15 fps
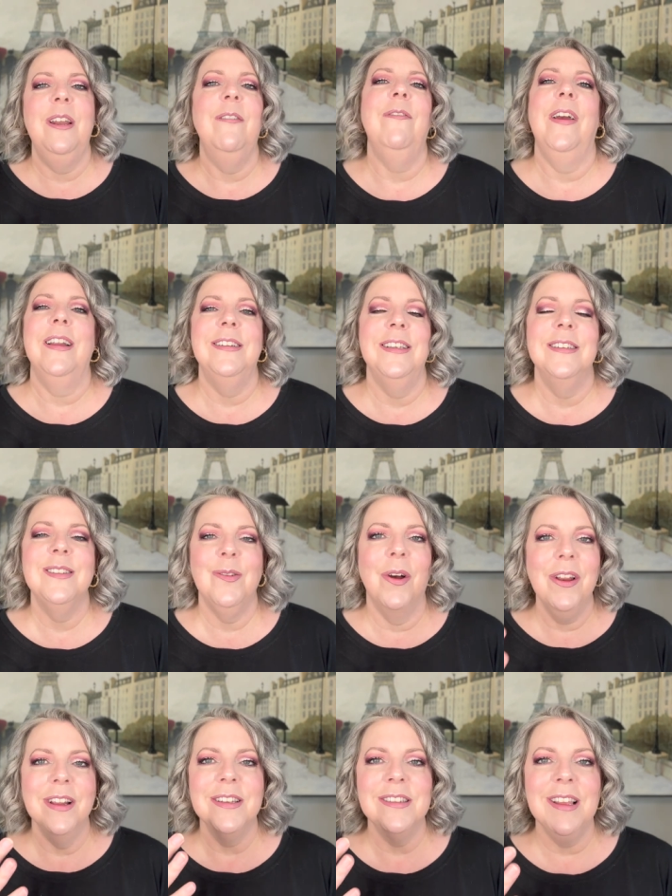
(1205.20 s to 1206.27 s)
Aventus,
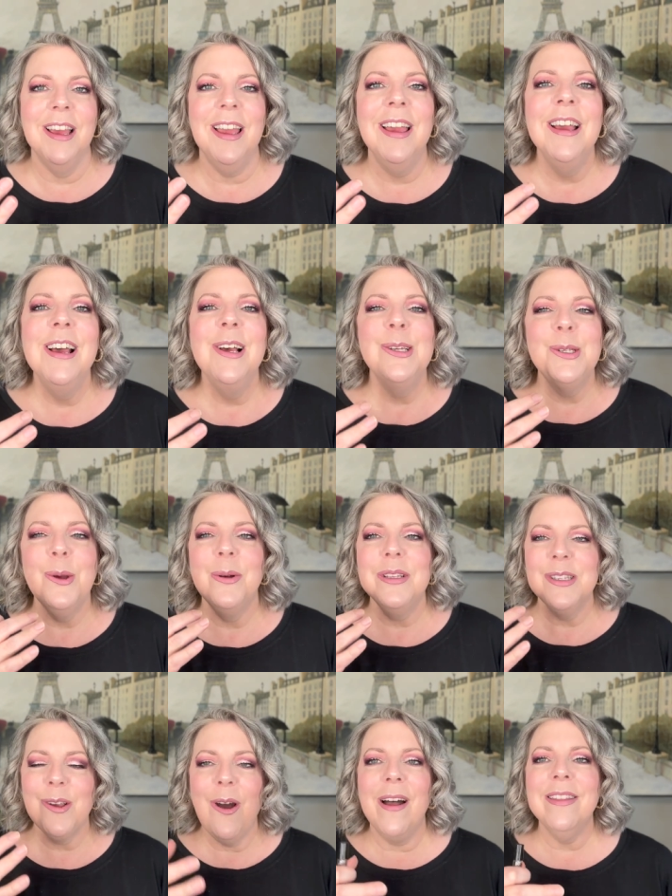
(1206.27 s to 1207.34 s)
honestly. So it's
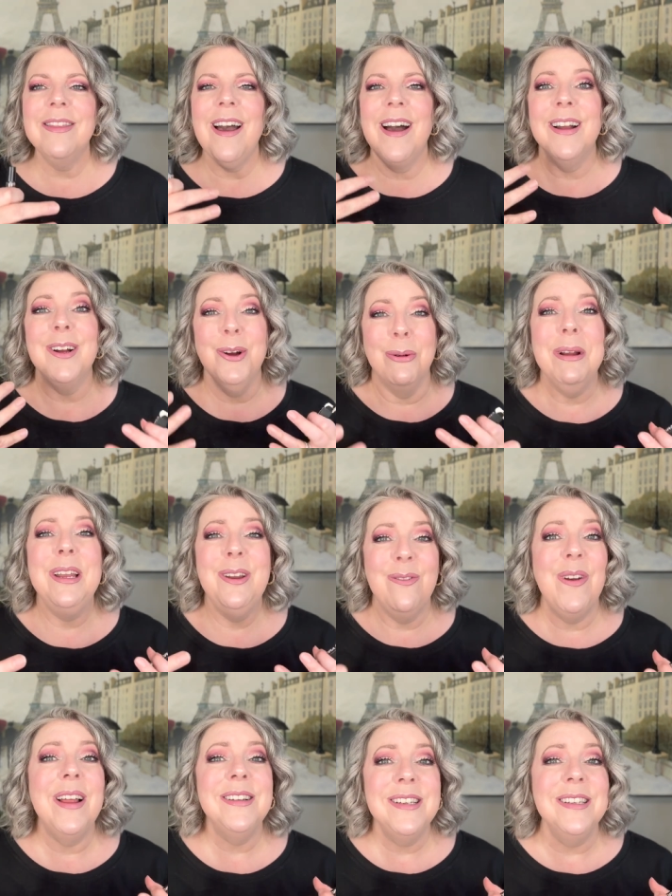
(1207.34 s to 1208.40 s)
got that Creed
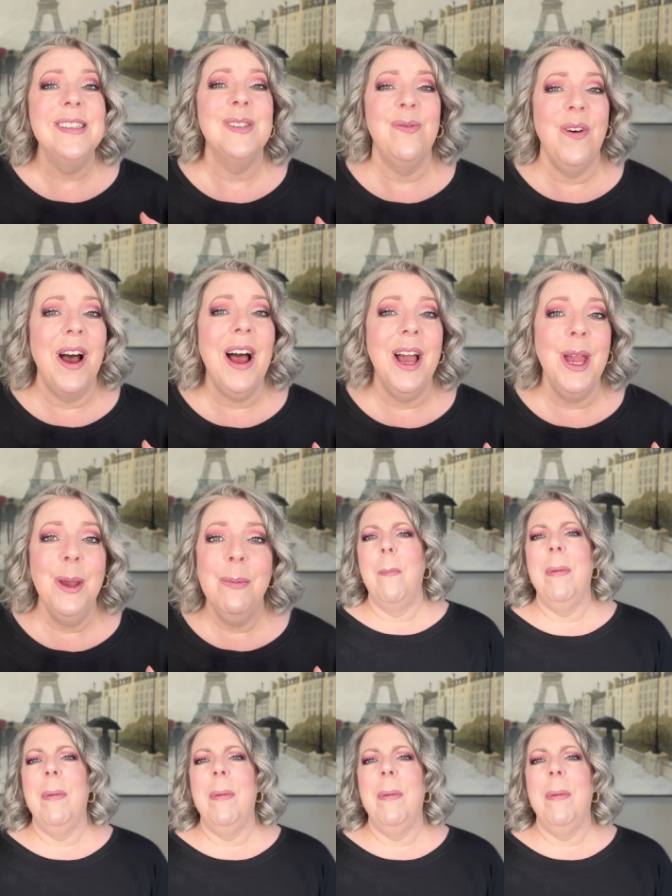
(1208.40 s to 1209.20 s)
Aventus vibe,